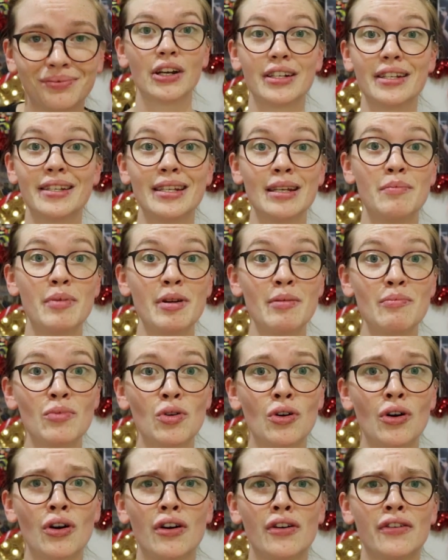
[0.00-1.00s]
Got to see a bit
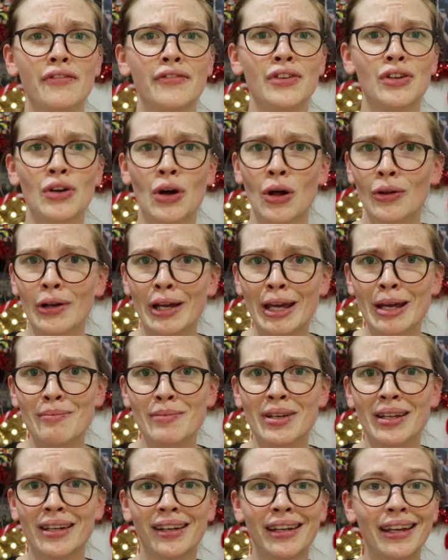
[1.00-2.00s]
more of Nicole
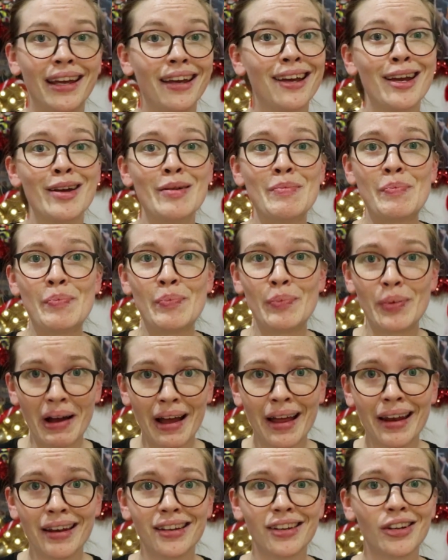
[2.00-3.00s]
Kidman kicking
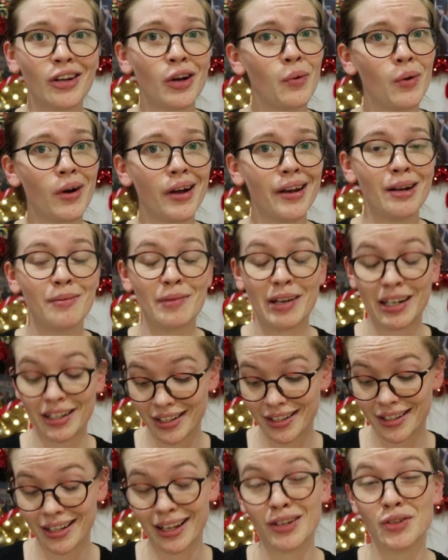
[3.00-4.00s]
butt. You know what? I'm
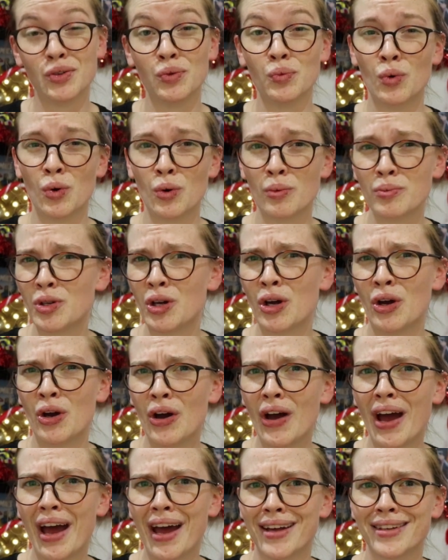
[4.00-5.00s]
actually starting to warm to
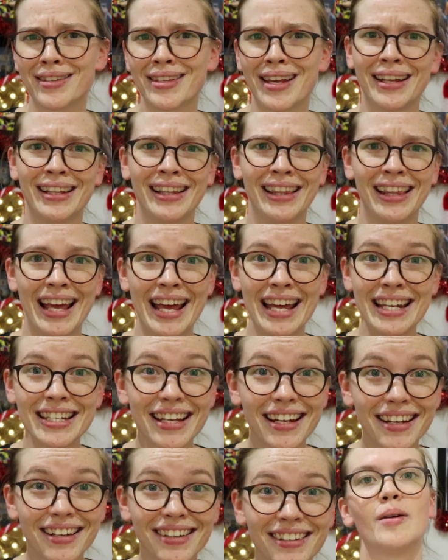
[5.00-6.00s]
her as
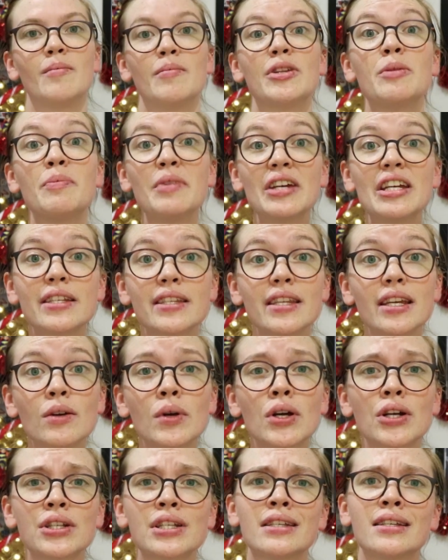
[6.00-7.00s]
Atlanta. But the biggest thing
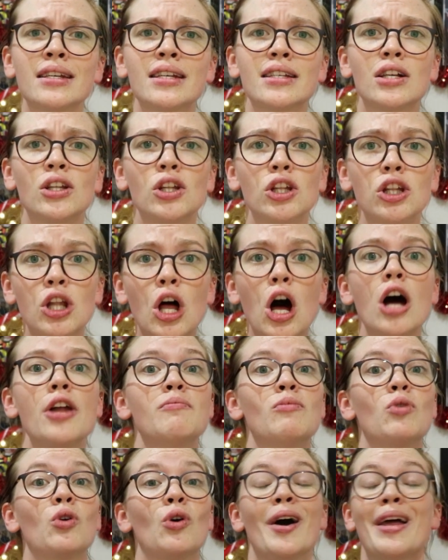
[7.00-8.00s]
we got to see is a
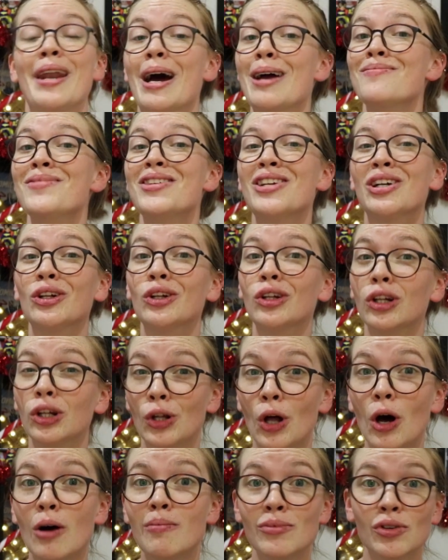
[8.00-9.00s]
lot more, and I mean a
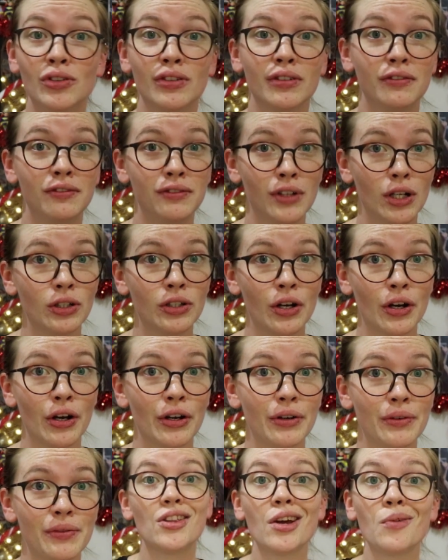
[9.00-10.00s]
lot more, of
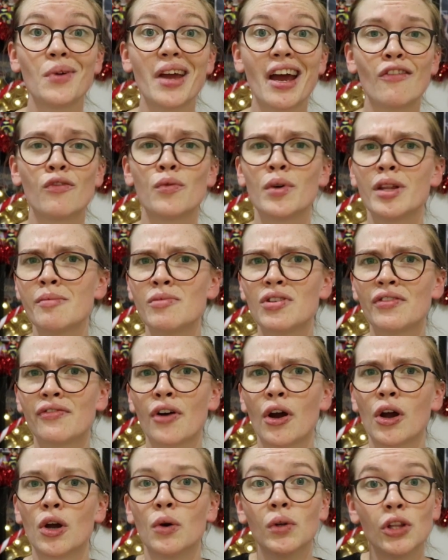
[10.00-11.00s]
Volko. So there we have Willem
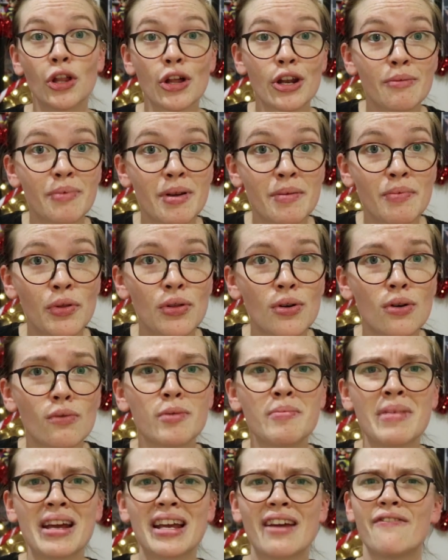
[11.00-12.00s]
Dafoe, who a lot of people thought
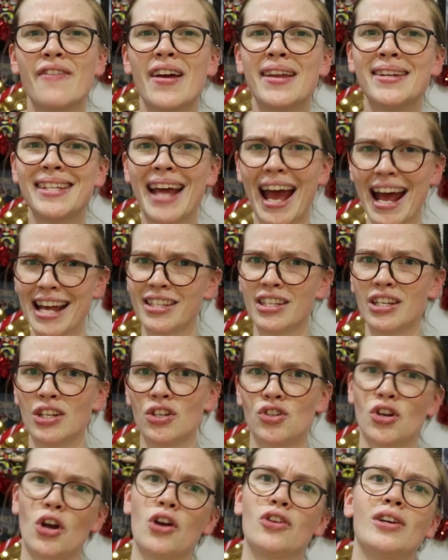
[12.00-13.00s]
would make a
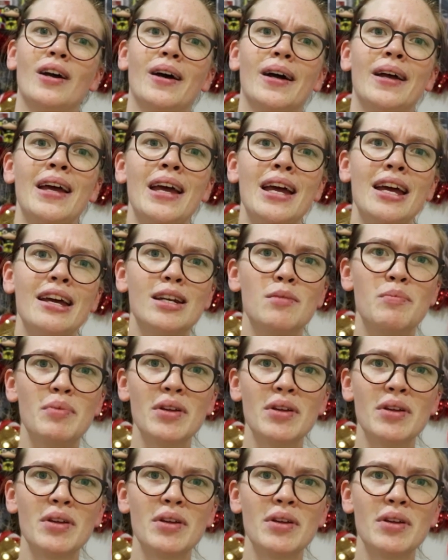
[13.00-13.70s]
fantastic Joker in a